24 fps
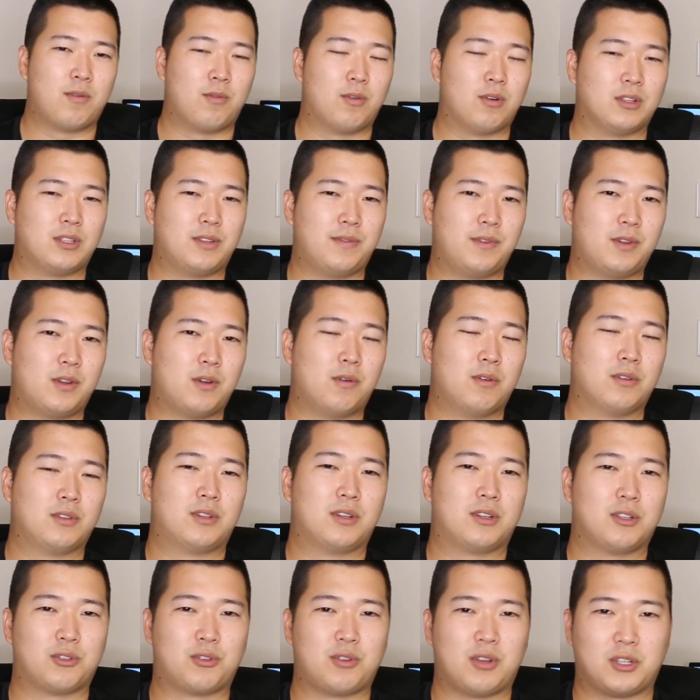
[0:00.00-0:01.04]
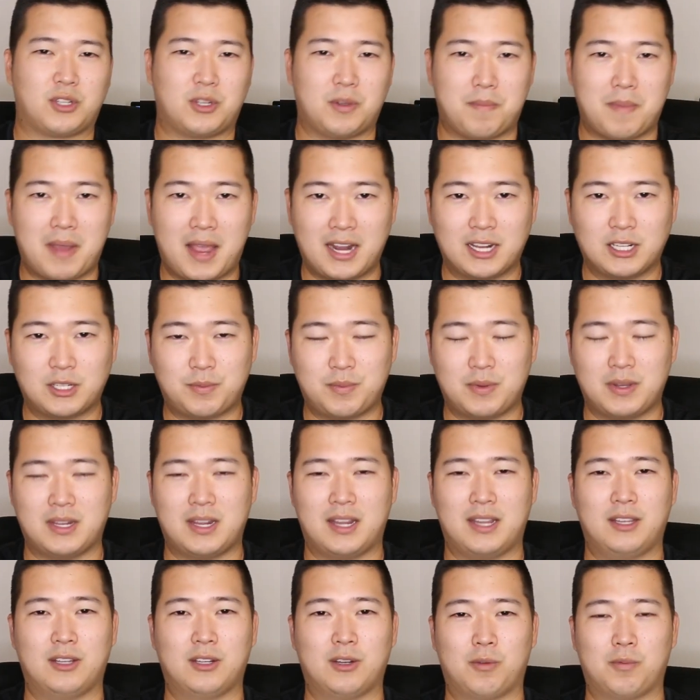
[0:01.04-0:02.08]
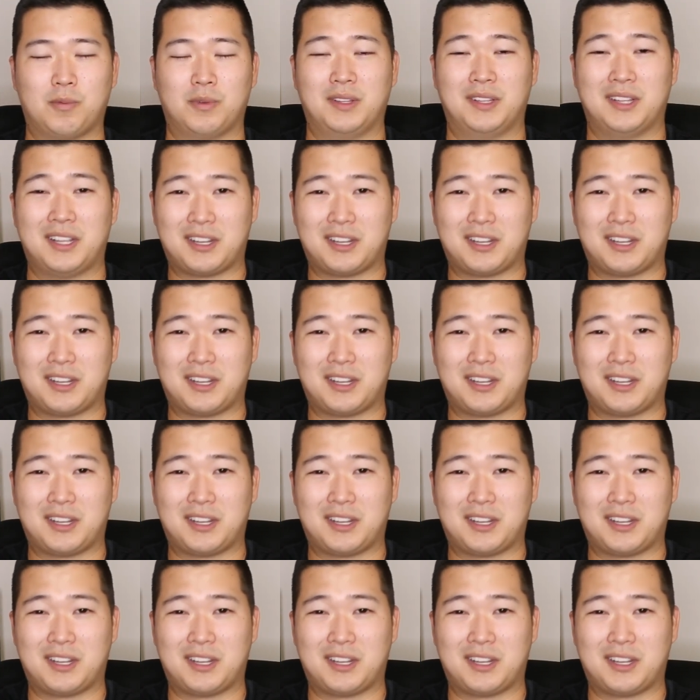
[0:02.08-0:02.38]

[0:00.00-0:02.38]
Whereas if you go into construction management and you don't really